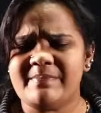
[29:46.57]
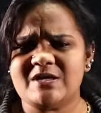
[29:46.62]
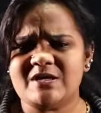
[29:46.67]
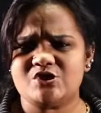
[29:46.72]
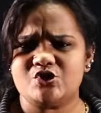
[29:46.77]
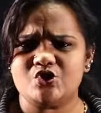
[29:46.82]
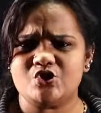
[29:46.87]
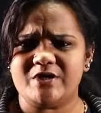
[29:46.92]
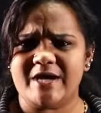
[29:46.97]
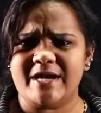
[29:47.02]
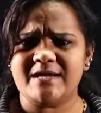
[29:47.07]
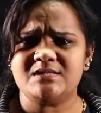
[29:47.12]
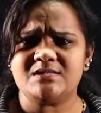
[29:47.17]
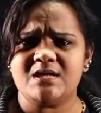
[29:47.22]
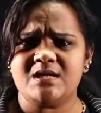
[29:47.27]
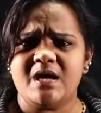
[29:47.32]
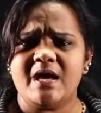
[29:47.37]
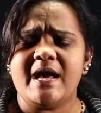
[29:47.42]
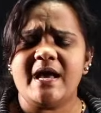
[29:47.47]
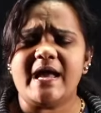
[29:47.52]
students,
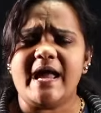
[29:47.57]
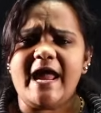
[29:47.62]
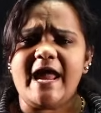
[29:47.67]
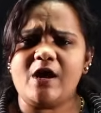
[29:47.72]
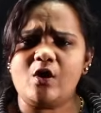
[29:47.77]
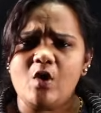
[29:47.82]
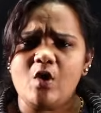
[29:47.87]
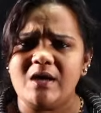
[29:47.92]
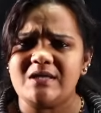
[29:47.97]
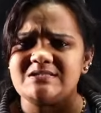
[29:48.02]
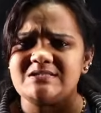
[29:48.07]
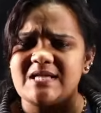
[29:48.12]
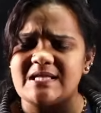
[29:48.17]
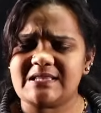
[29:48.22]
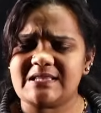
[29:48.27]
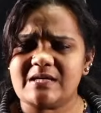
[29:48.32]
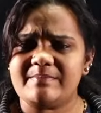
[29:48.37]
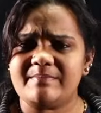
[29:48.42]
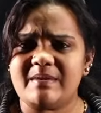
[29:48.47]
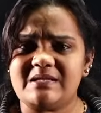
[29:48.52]
echo is
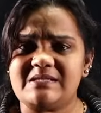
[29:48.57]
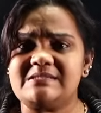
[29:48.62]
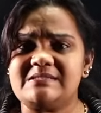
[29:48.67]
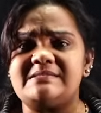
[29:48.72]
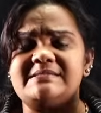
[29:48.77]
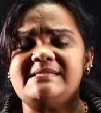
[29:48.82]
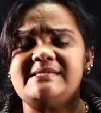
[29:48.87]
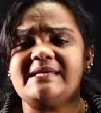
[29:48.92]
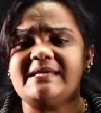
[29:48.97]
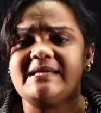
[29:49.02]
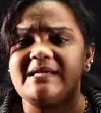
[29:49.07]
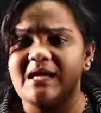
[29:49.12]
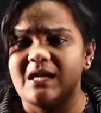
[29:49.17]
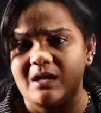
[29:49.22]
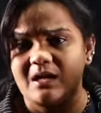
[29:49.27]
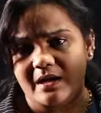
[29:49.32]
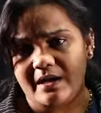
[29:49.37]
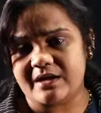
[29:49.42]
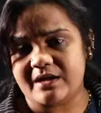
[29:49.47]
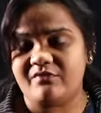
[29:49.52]
nothing but
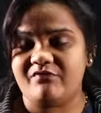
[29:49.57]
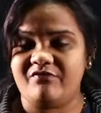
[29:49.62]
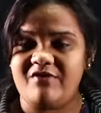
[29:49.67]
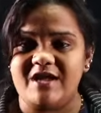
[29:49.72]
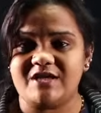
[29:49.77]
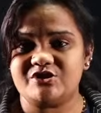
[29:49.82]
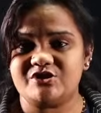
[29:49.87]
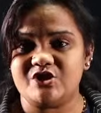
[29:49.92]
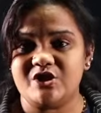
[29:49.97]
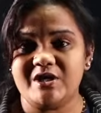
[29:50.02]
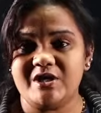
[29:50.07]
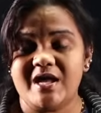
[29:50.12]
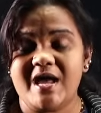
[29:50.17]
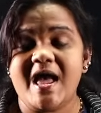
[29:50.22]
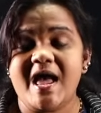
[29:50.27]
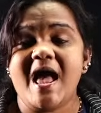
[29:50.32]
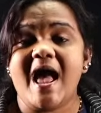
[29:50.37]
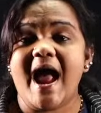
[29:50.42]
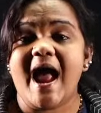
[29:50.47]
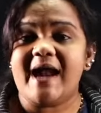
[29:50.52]
single reflection,
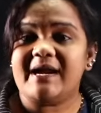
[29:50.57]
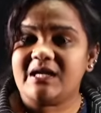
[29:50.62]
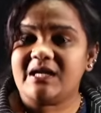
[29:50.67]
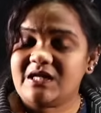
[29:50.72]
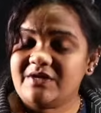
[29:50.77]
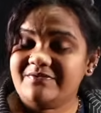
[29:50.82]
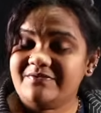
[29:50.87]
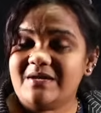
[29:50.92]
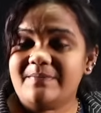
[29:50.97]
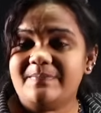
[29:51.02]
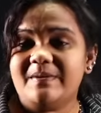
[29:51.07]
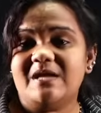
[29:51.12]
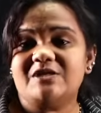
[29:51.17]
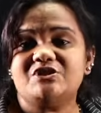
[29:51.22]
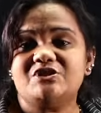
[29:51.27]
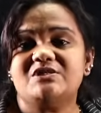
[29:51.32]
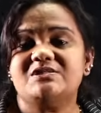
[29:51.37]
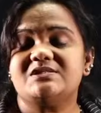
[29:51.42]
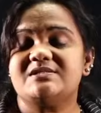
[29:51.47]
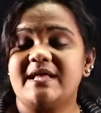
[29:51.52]
and
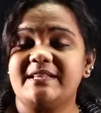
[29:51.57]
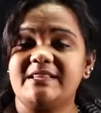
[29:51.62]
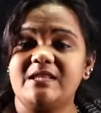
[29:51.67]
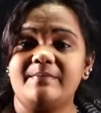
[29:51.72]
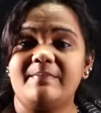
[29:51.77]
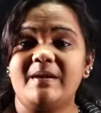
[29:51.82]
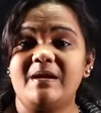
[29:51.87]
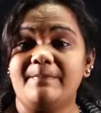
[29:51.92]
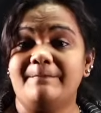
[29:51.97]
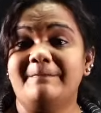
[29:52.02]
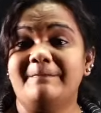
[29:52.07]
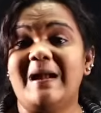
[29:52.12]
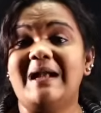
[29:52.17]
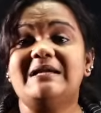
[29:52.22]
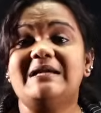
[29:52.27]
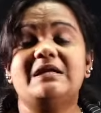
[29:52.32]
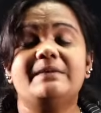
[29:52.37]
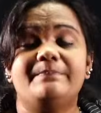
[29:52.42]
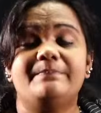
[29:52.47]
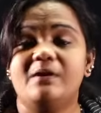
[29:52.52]
reverberation is nothing but
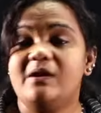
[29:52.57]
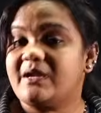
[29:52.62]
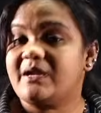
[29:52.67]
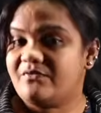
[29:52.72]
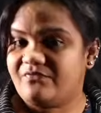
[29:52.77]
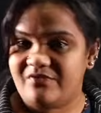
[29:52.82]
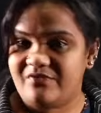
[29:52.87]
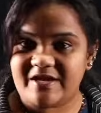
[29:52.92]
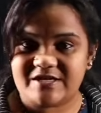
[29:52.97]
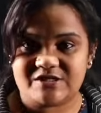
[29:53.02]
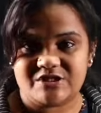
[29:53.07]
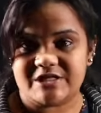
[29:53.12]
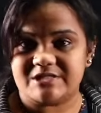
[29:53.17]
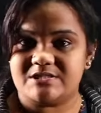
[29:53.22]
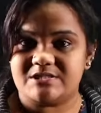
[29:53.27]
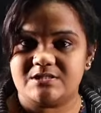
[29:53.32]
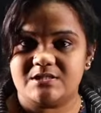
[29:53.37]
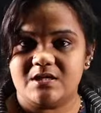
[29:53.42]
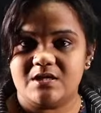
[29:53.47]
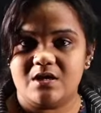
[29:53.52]
multiple
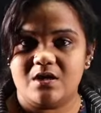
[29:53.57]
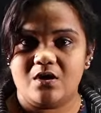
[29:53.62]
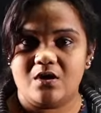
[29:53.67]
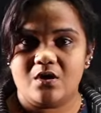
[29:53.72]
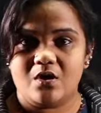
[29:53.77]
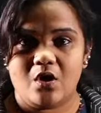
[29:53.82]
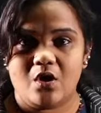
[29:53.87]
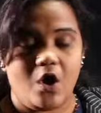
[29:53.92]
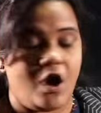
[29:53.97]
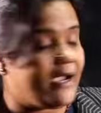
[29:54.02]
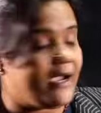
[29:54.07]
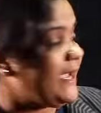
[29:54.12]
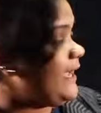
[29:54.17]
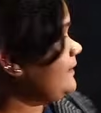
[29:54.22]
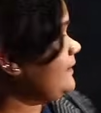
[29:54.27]
reflections. Okay.